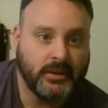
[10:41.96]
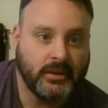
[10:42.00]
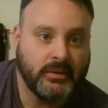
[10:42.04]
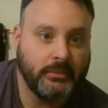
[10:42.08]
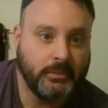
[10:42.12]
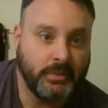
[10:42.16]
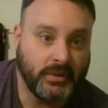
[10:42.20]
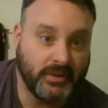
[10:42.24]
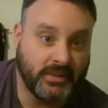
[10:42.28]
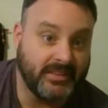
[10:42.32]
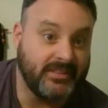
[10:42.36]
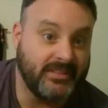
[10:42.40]

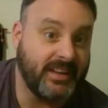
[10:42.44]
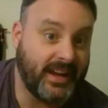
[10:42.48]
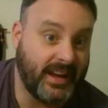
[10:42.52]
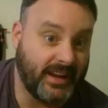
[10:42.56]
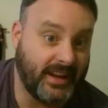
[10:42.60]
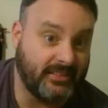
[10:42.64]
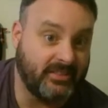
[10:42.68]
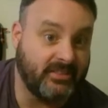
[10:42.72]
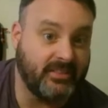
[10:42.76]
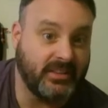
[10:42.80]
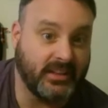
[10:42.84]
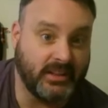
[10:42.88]
be the
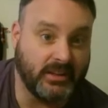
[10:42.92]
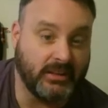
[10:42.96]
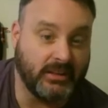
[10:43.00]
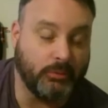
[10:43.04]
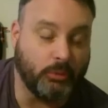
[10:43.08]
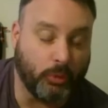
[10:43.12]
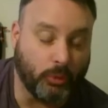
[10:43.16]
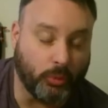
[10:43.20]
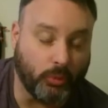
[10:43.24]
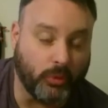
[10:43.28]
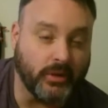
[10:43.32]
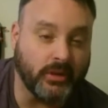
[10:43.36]
test. And
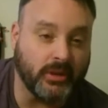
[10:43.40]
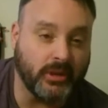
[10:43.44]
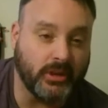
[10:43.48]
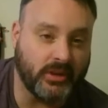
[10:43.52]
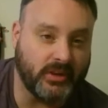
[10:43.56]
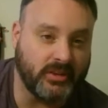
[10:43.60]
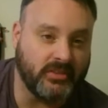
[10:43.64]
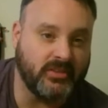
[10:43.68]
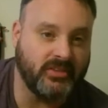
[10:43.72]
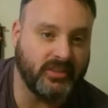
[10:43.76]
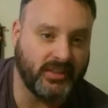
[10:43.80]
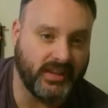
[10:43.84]
we're really going
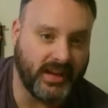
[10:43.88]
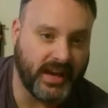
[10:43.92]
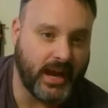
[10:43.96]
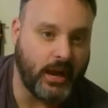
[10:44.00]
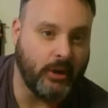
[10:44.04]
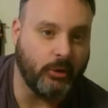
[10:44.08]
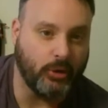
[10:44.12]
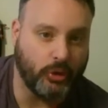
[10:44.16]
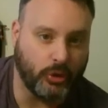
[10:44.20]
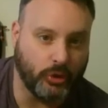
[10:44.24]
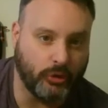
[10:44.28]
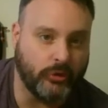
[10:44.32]
to see
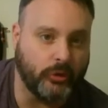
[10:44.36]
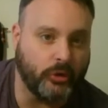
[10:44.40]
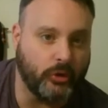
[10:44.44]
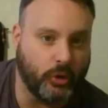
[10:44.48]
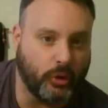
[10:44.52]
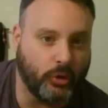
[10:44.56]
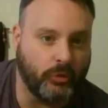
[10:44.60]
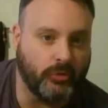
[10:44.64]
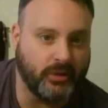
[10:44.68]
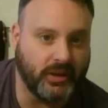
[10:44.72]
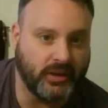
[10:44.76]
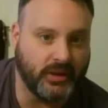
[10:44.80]
how good the
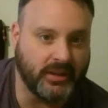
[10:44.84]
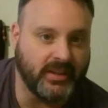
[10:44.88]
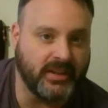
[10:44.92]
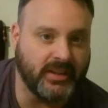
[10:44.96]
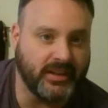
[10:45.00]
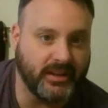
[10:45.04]
goaltending